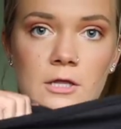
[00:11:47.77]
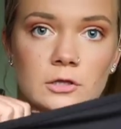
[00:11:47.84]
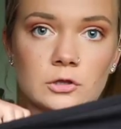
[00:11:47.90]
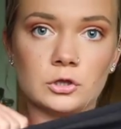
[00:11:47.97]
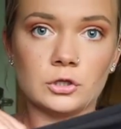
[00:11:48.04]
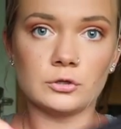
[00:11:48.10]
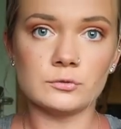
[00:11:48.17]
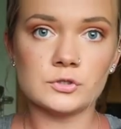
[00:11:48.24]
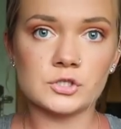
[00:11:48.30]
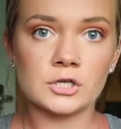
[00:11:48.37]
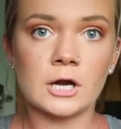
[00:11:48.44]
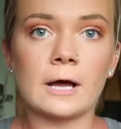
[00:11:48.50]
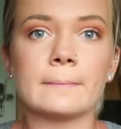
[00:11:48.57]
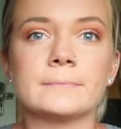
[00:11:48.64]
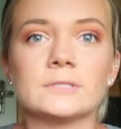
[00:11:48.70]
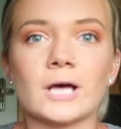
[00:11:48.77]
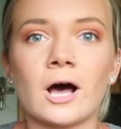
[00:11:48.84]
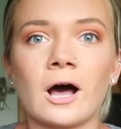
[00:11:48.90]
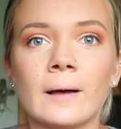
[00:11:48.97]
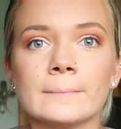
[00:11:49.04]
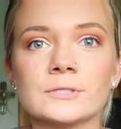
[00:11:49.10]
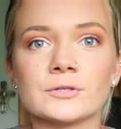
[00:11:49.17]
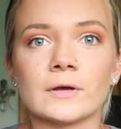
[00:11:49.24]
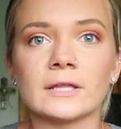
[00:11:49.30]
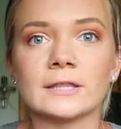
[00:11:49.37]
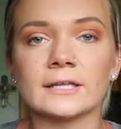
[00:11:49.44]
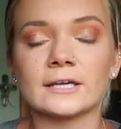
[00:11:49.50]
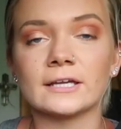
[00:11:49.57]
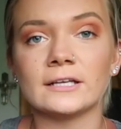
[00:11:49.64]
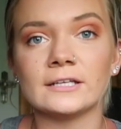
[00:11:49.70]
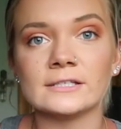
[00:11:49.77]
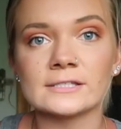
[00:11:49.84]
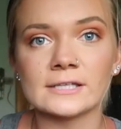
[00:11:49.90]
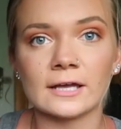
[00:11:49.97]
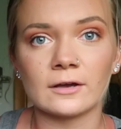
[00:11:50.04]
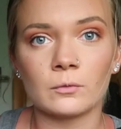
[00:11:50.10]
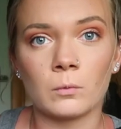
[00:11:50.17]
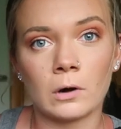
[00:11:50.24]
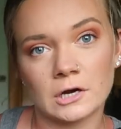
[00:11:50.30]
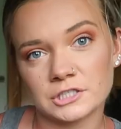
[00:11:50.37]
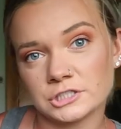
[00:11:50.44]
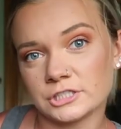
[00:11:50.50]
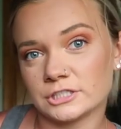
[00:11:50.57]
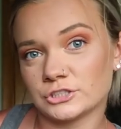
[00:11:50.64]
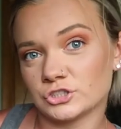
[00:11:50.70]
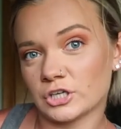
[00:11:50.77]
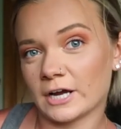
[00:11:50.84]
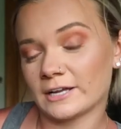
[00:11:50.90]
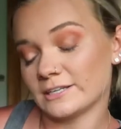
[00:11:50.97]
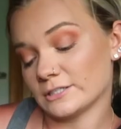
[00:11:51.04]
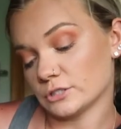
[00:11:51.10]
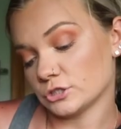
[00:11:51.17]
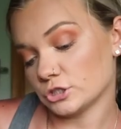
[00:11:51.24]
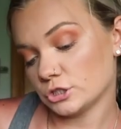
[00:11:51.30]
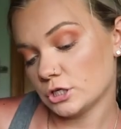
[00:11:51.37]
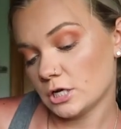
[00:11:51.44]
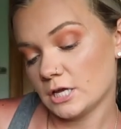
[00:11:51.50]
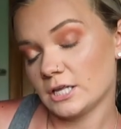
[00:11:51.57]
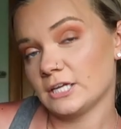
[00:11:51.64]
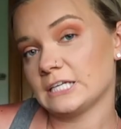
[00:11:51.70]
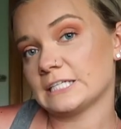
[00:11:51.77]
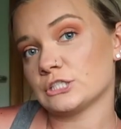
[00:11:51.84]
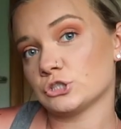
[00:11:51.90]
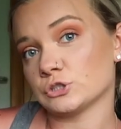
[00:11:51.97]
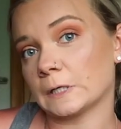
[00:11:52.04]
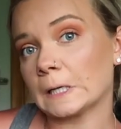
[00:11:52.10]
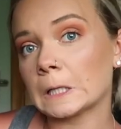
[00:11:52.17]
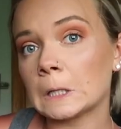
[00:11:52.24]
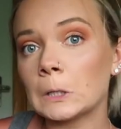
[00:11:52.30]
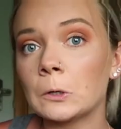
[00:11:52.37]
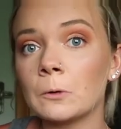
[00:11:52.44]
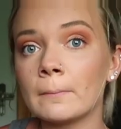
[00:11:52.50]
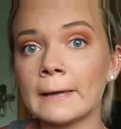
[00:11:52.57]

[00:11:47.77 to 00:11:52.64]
looser up top, so I think it needs like washed and dried and shrink a little